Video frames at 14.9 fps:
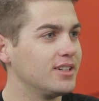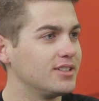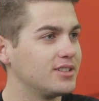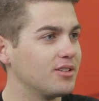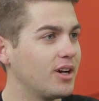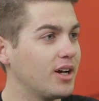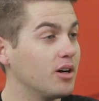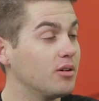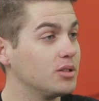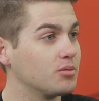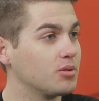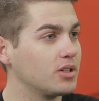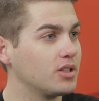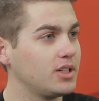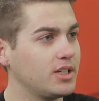and so I always
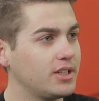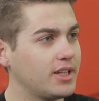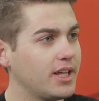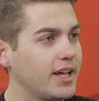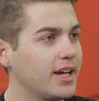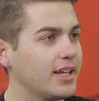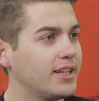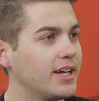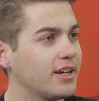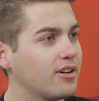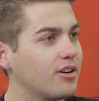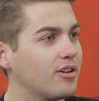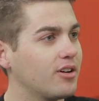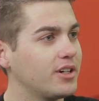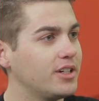wanted, they had that
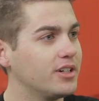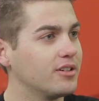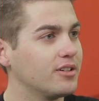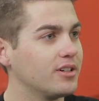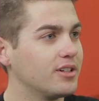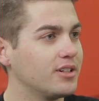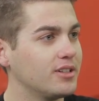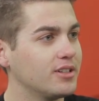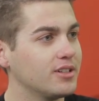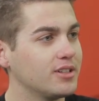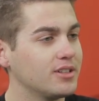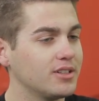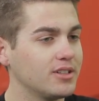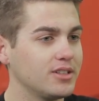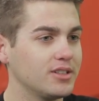car here in
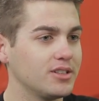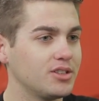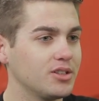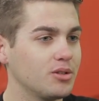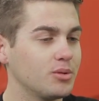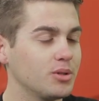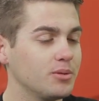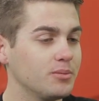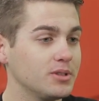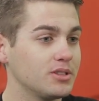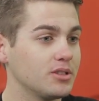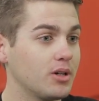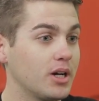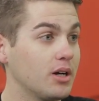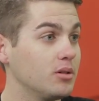the showroom, and
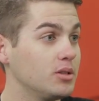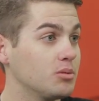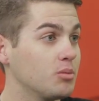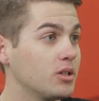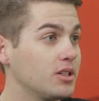so I always